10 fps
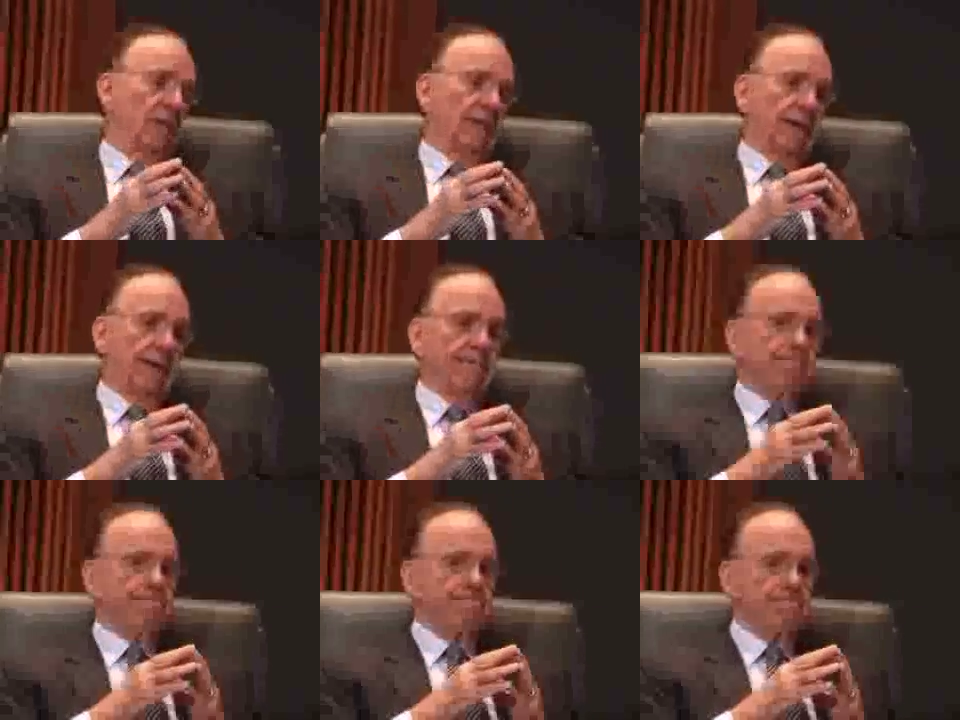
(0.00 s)
I
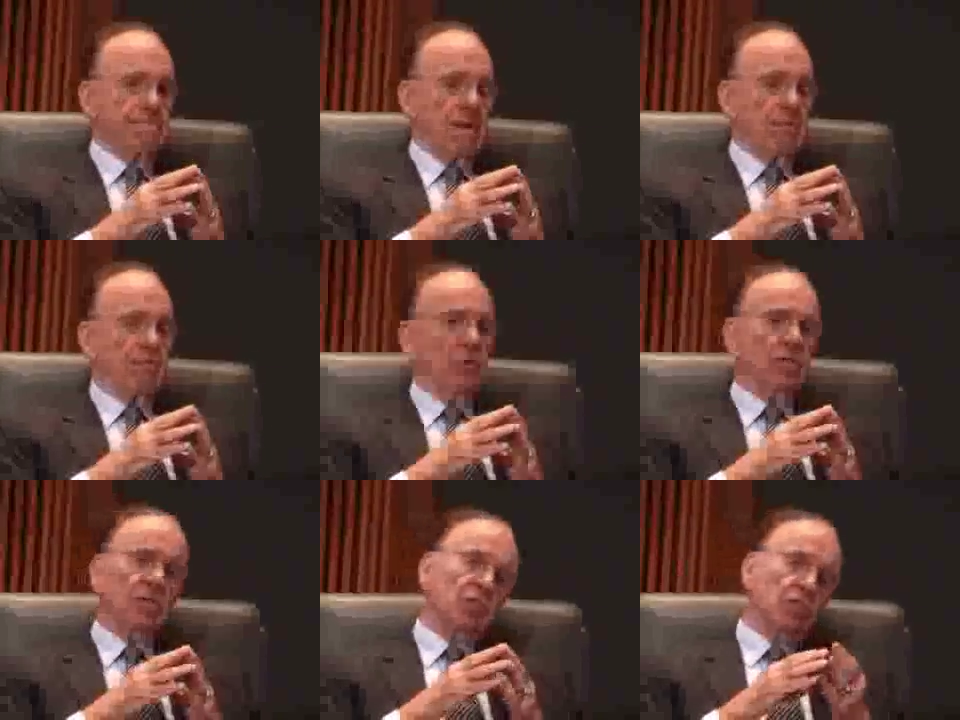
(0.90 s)
mean, for
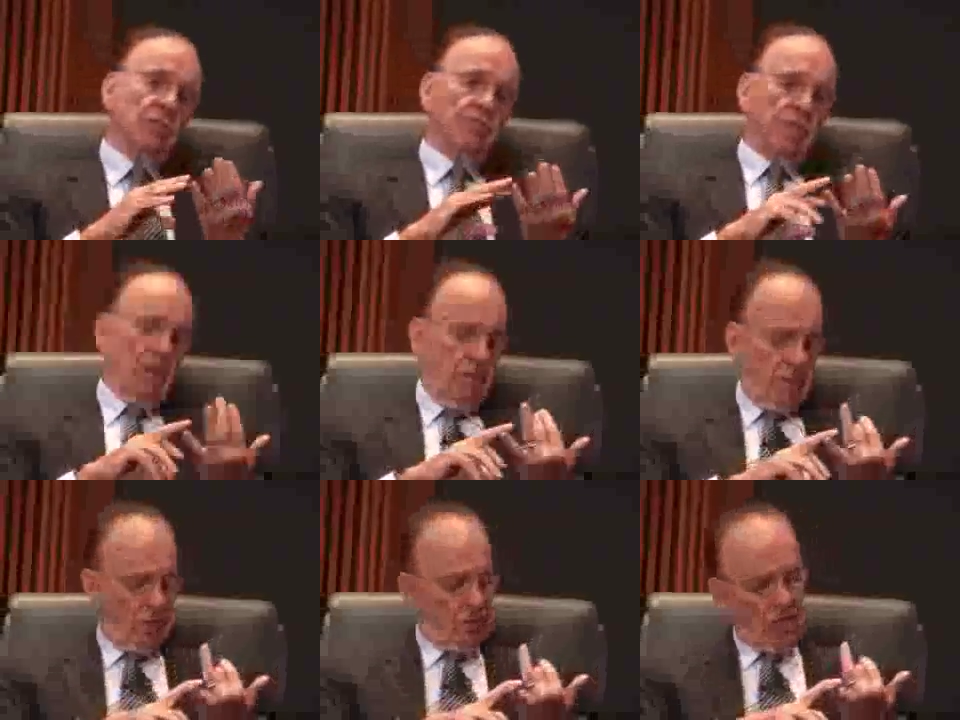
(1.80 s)
instance, we
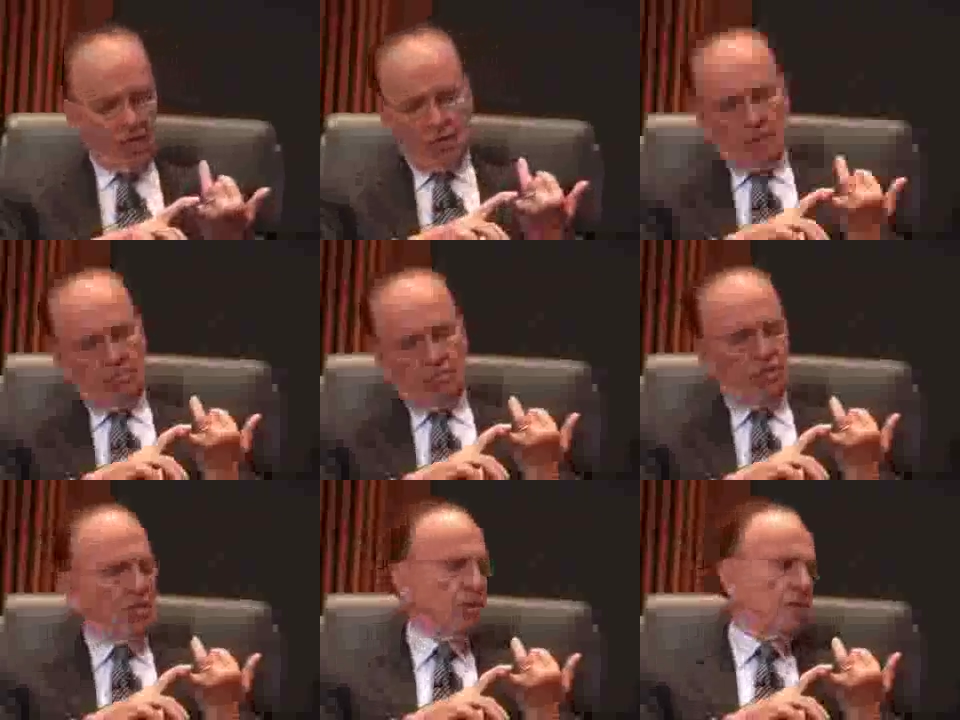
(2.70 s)
just started
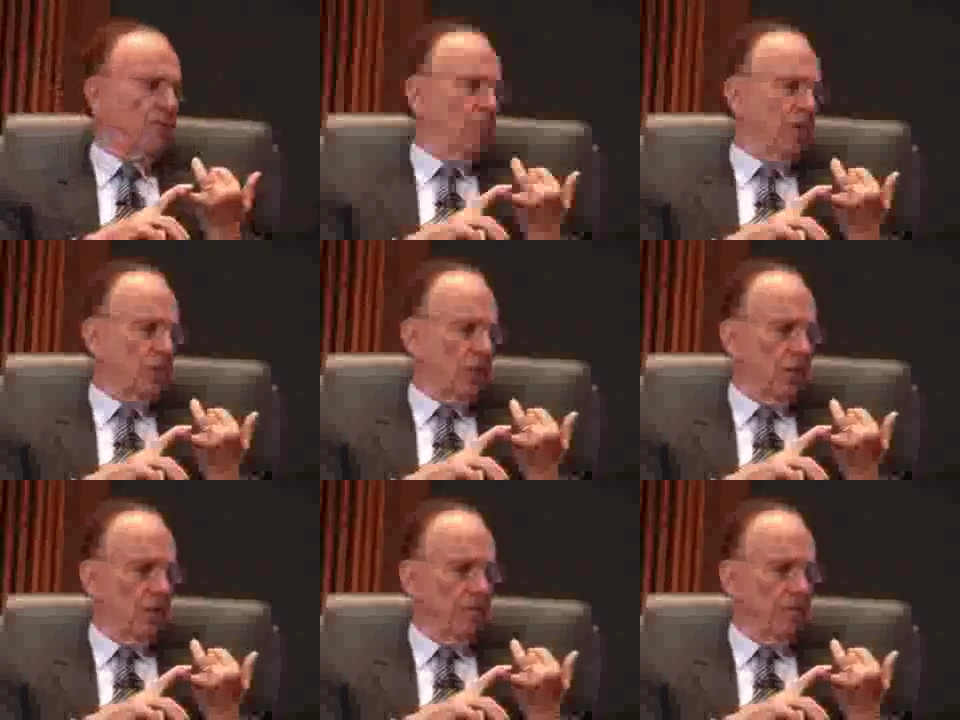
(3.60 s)
6 or 7 weeks ago